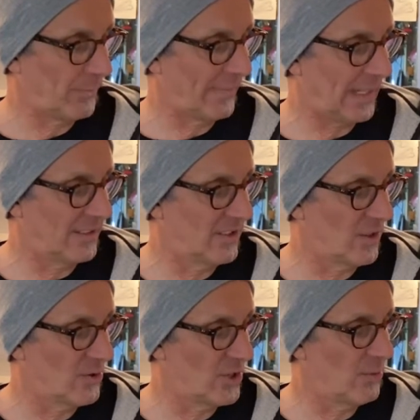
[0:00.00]

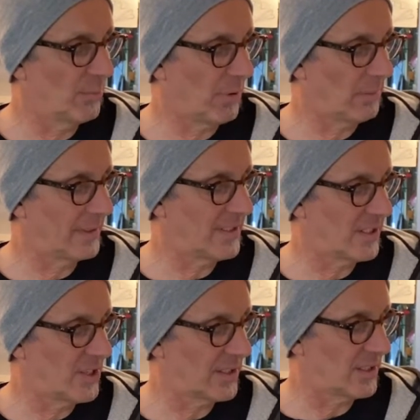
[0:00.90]
So she would probably
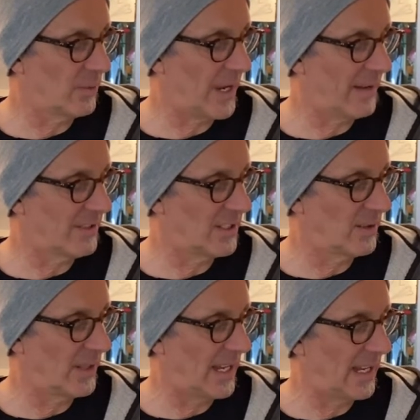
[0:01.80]
suggest that we have to
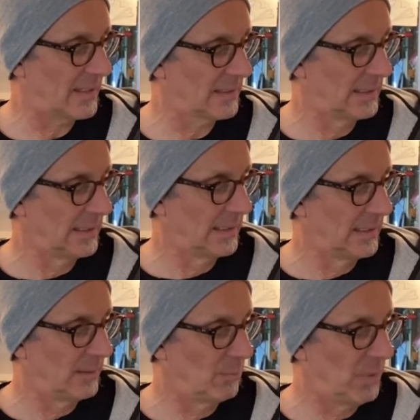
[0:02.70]
do that.
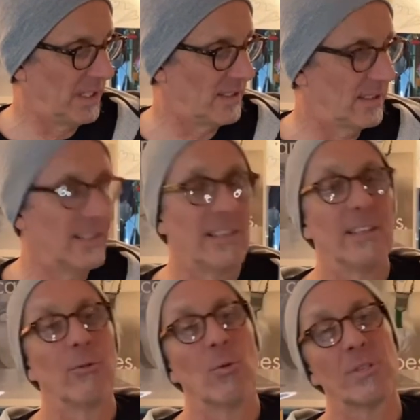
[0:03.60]
But if
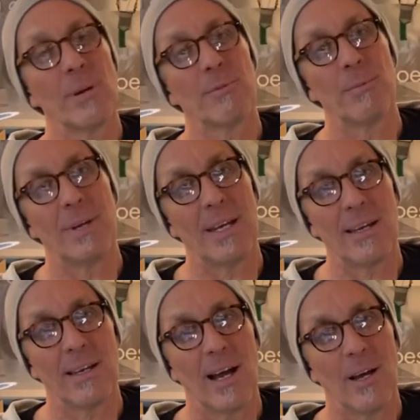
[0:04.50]
it was up to
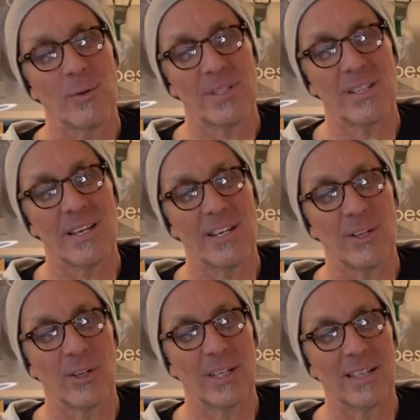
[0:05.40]
me, I would stay
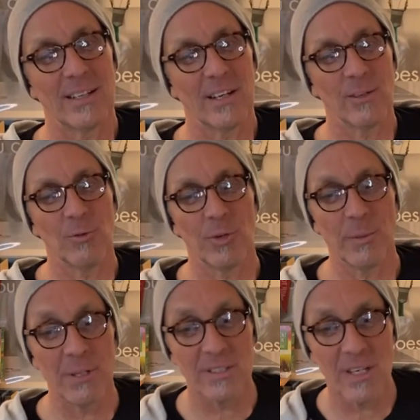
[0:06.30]
here in California
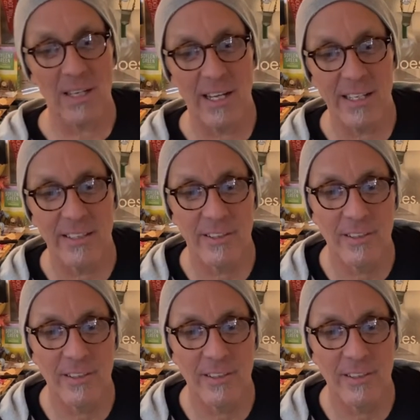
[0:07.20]
because I like it here.